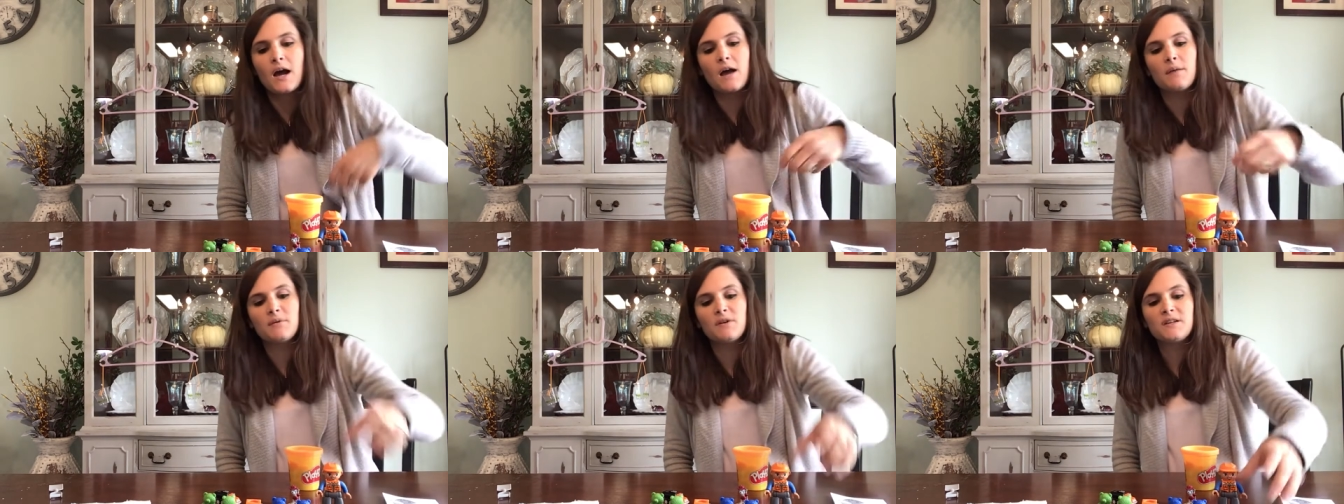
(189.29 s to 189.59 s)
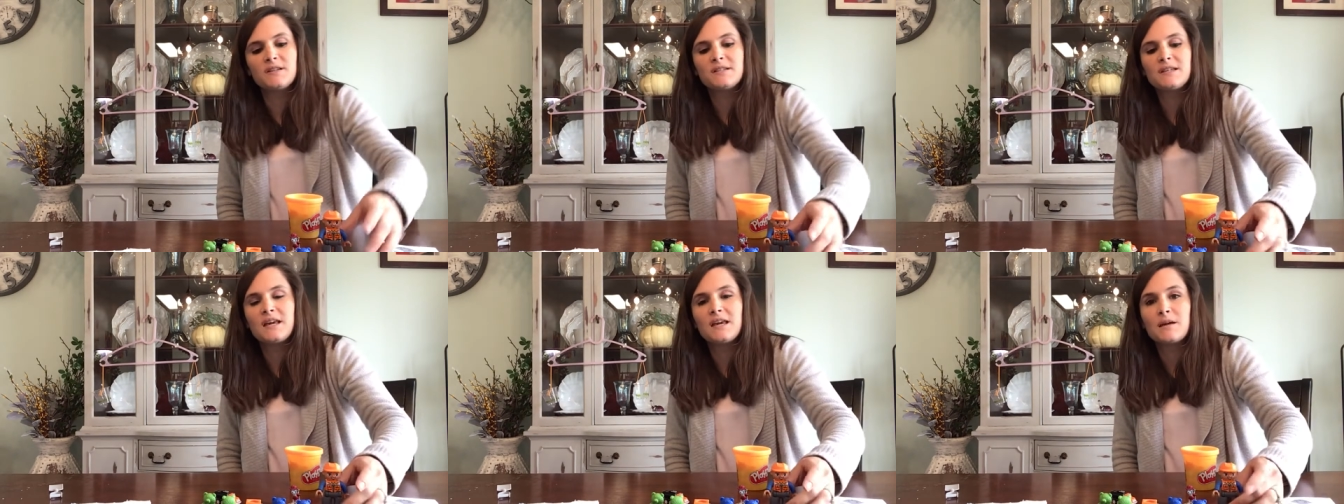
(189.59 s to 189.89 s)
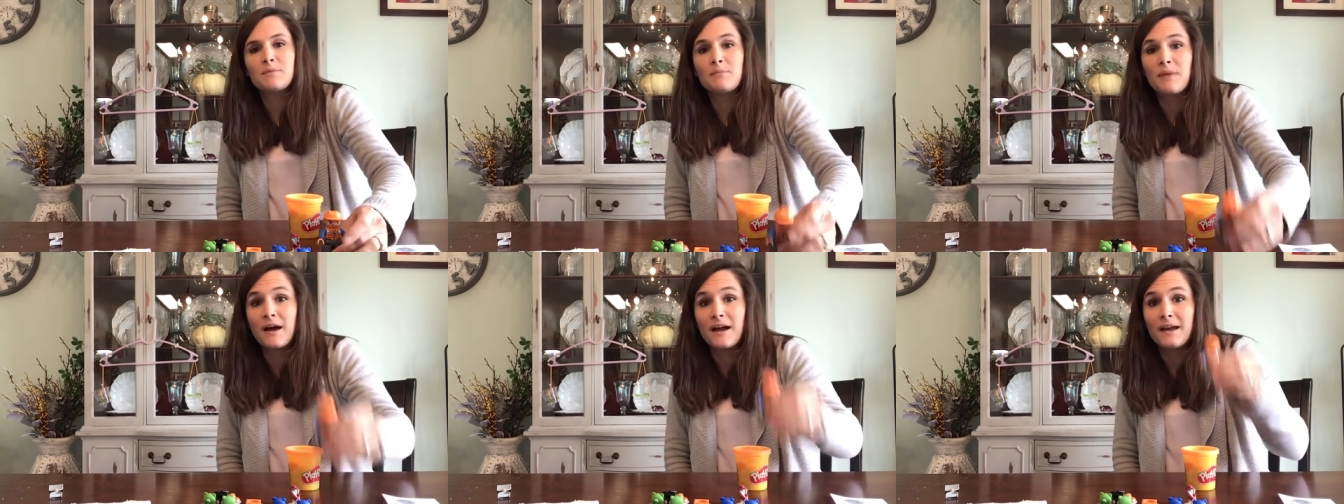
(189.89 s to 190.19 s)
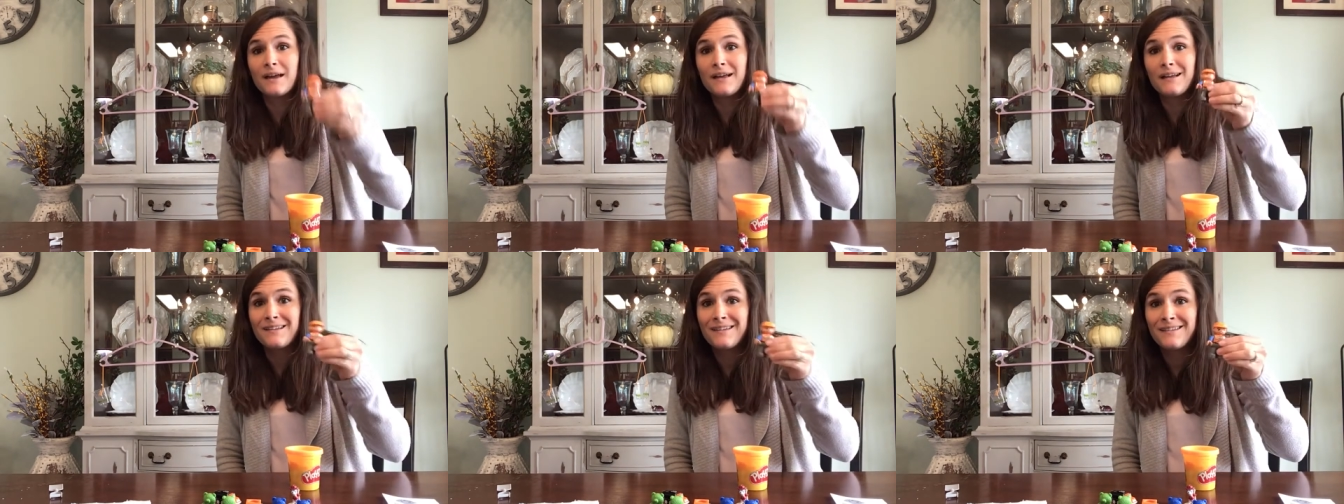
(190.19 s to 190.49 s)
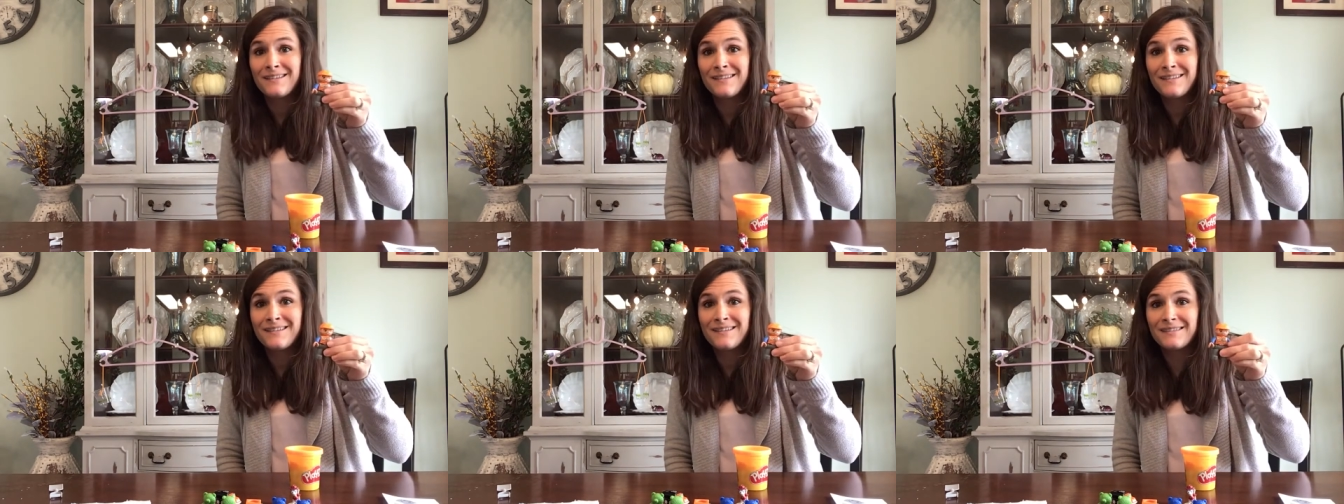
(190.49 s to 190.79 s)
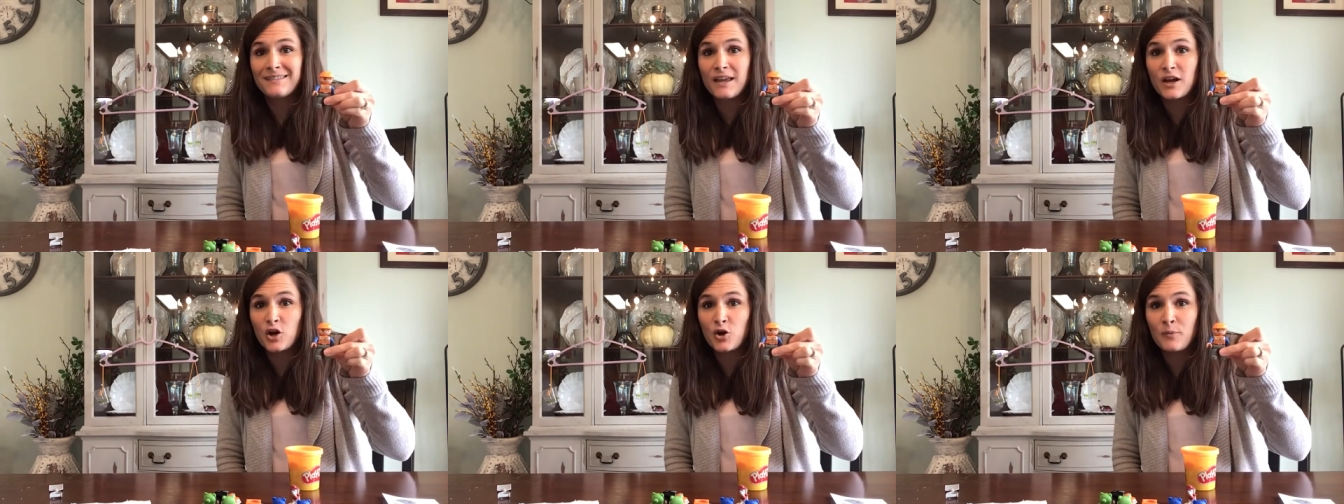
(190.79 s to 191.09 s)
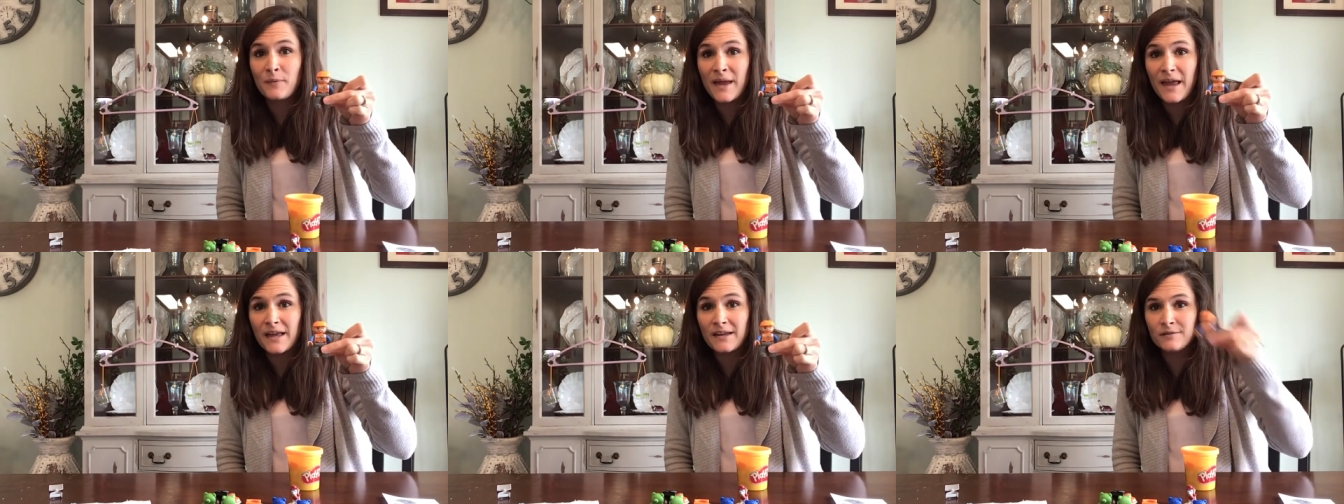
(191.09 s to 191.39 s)
I'm going to take my Lego
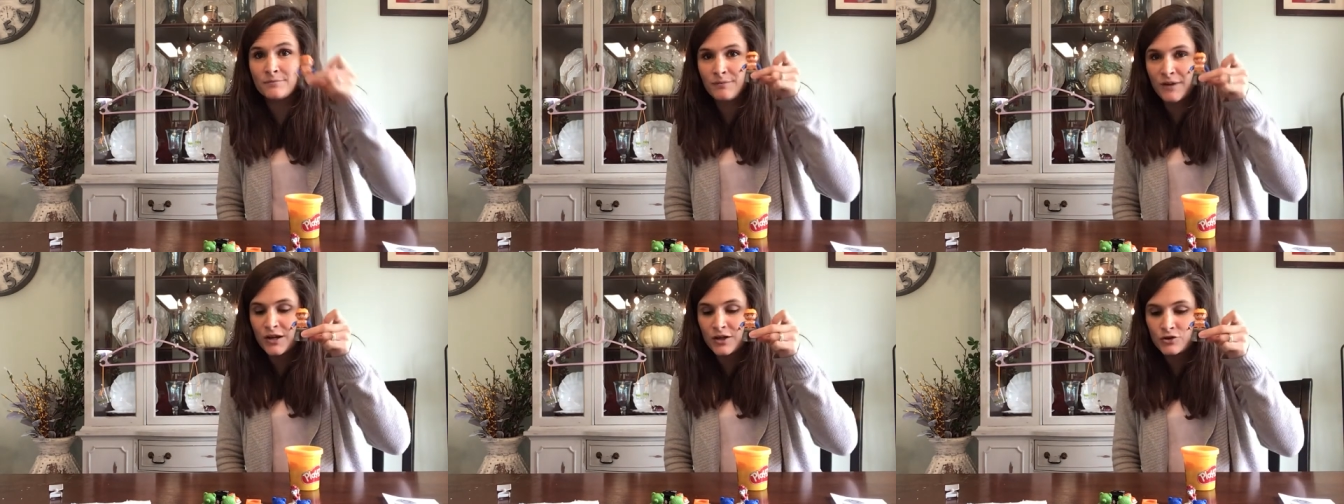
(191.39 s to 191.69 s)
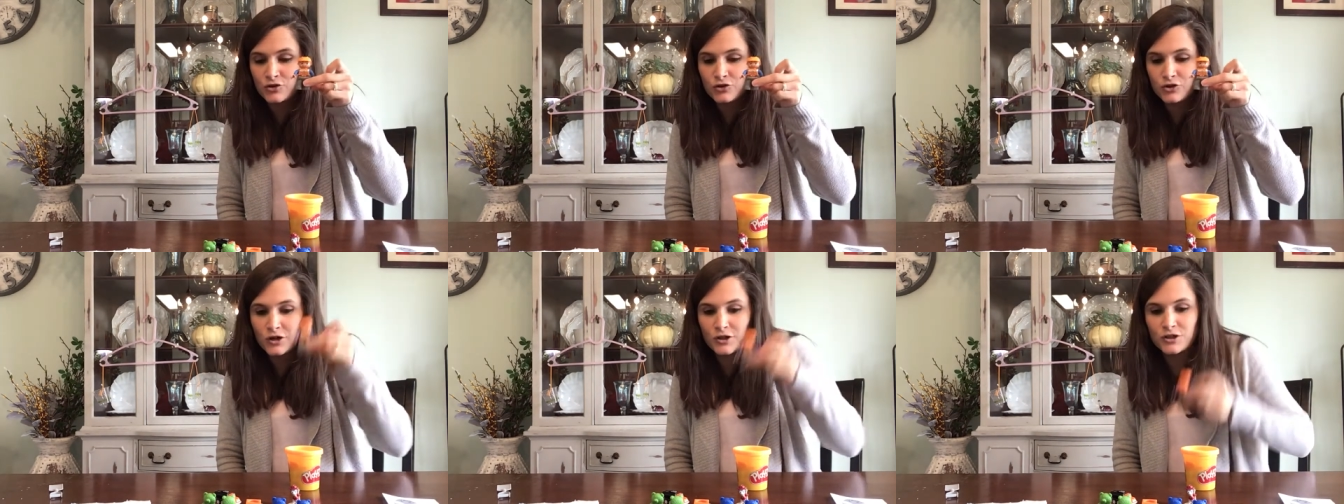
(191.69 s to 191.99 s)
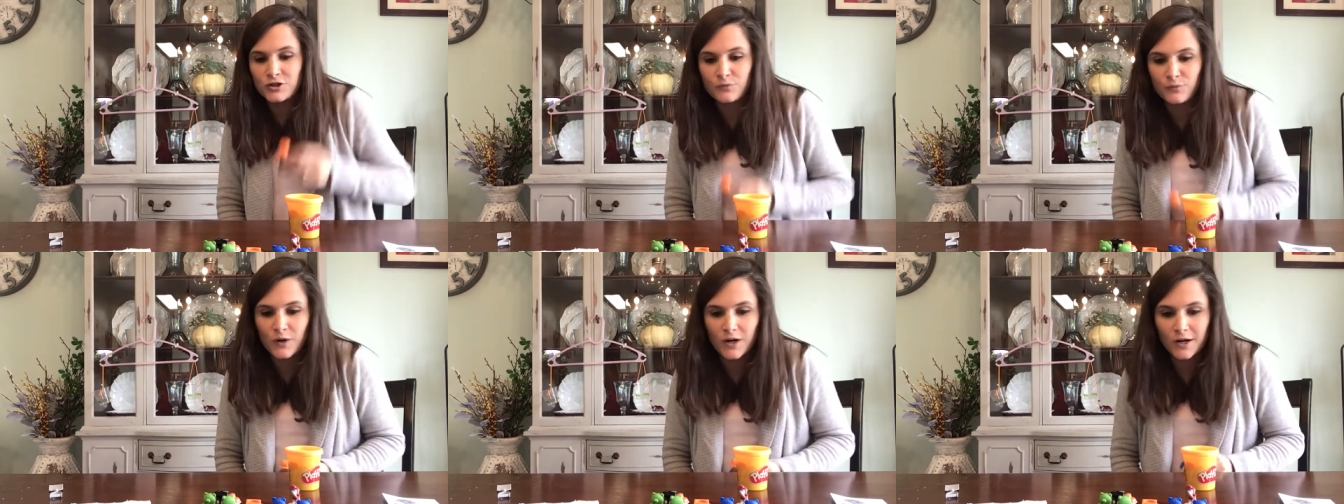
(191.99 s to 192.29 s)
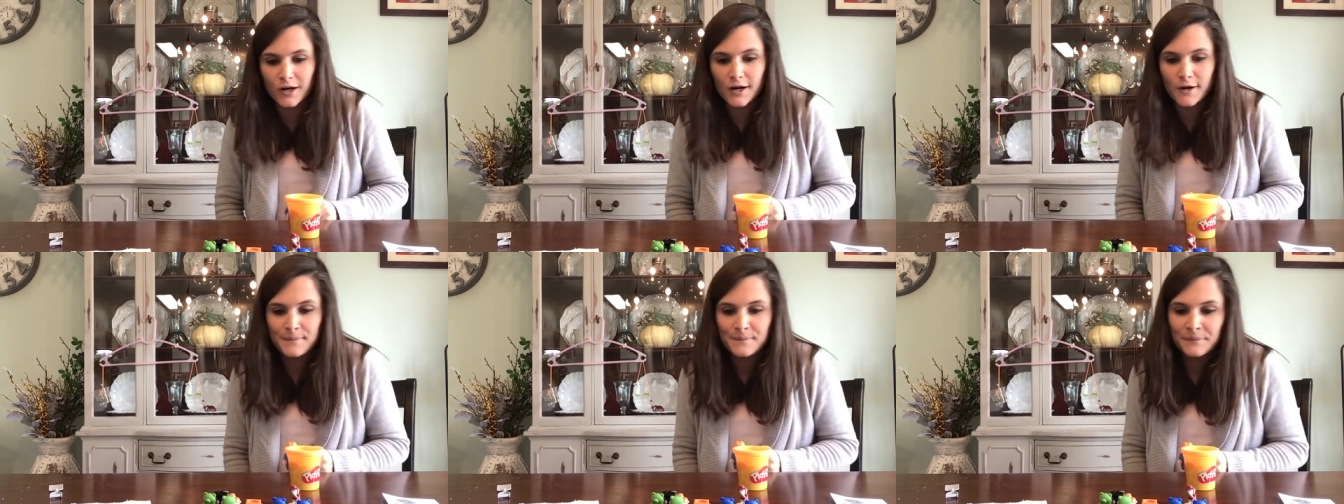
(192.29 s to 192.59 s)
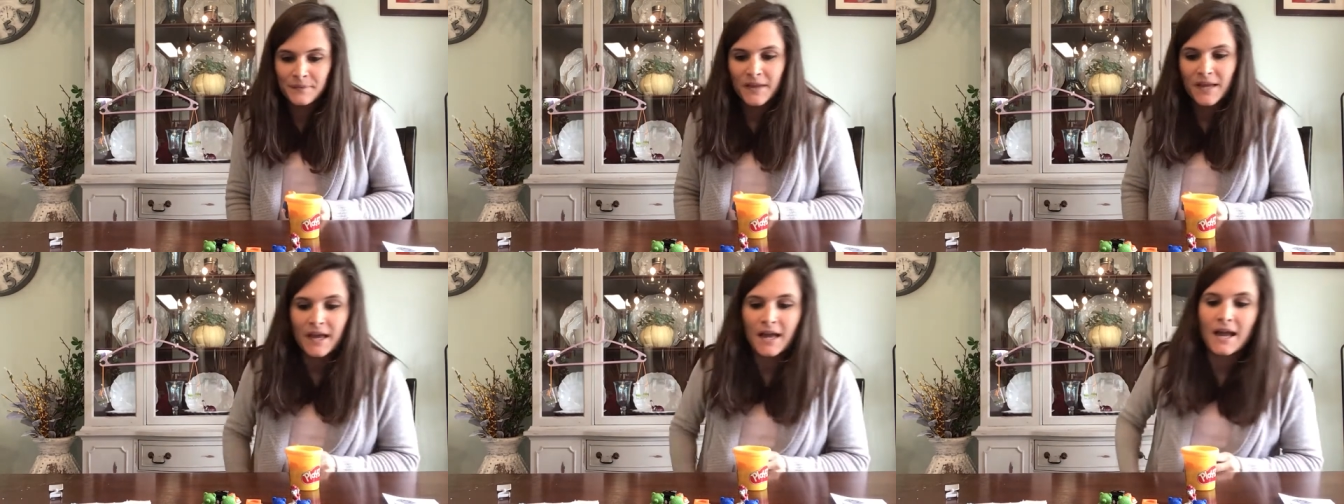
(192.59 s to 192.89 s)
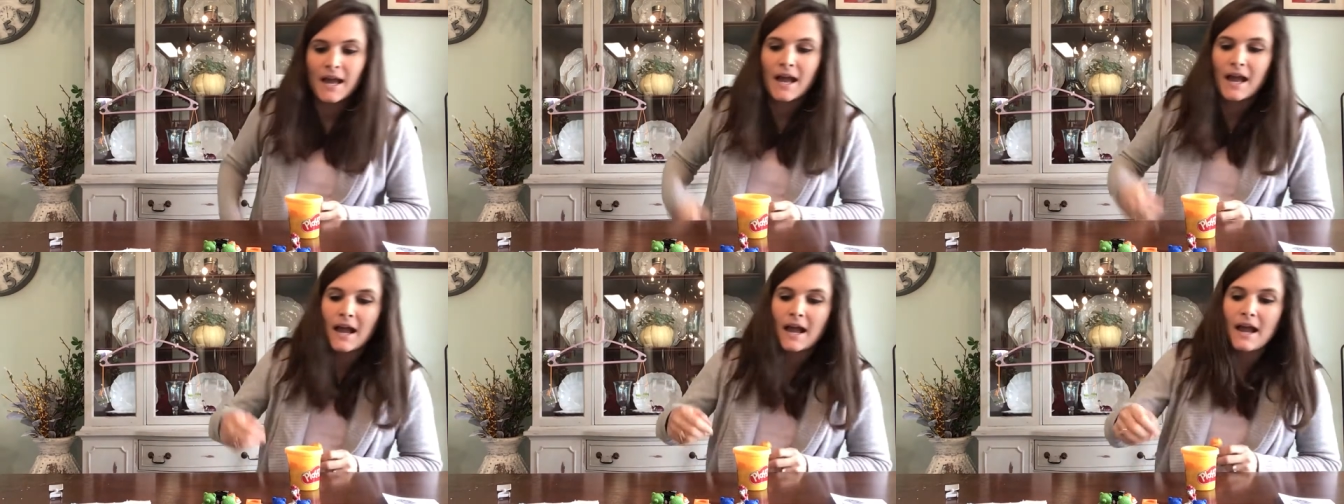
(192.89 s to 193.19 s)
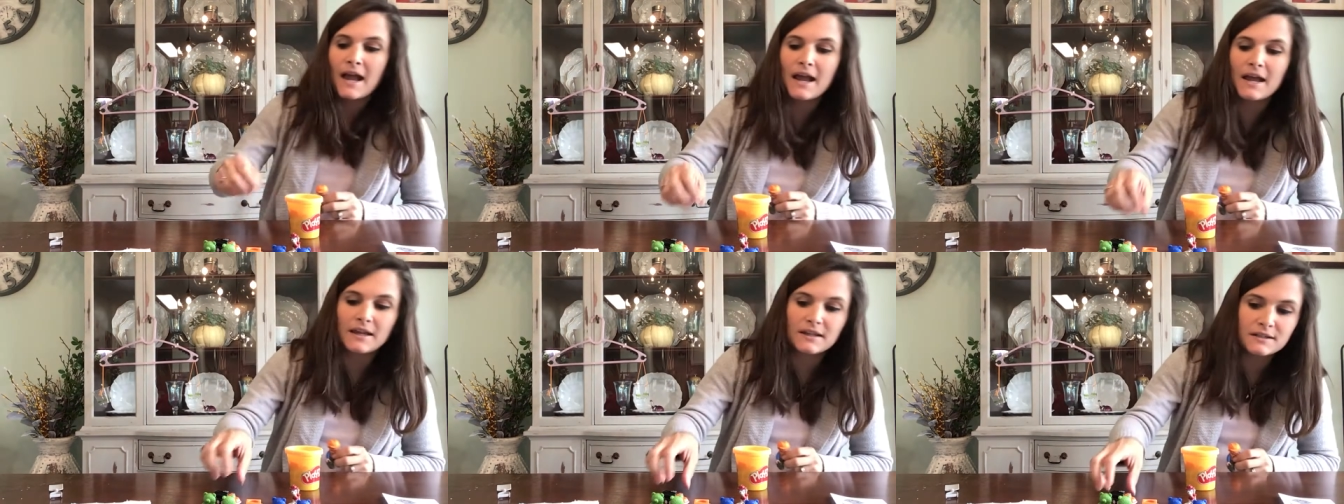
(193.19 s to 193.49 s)
man, my construction worker,
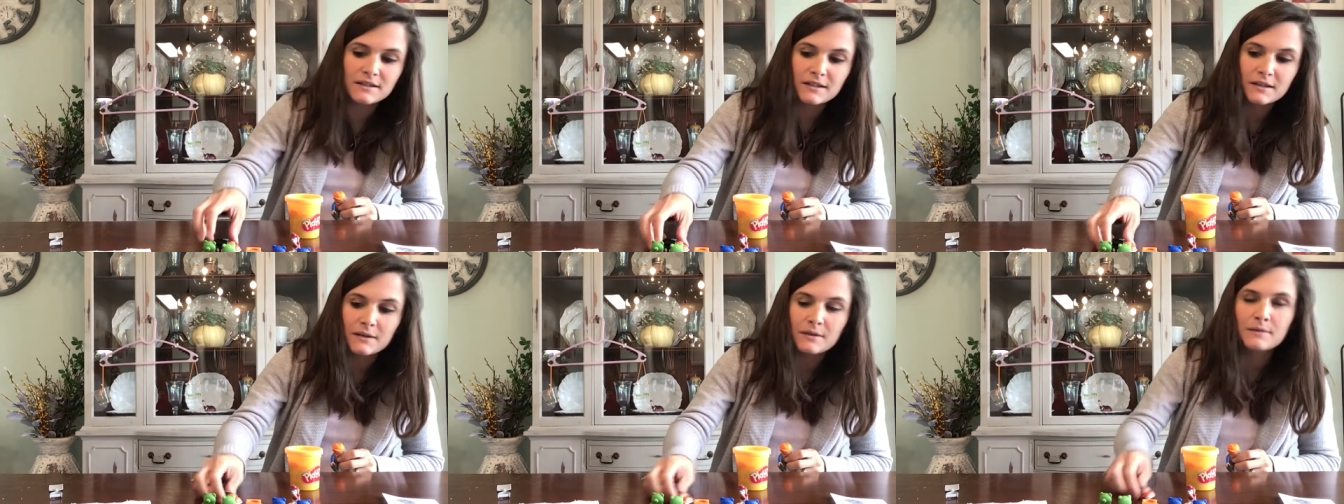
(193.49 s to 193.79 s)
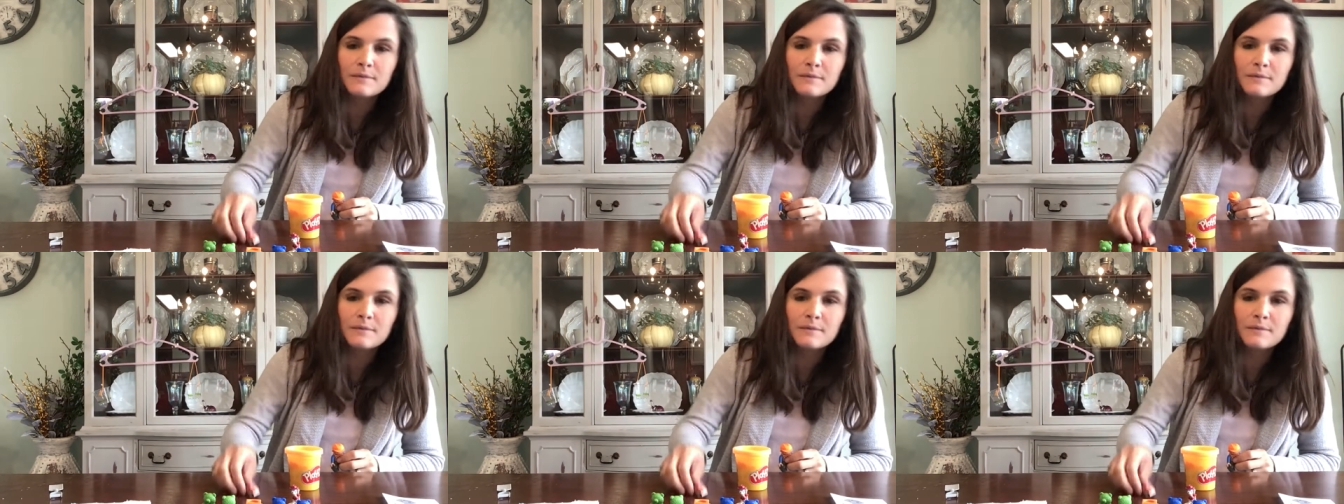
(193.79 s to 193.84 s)
and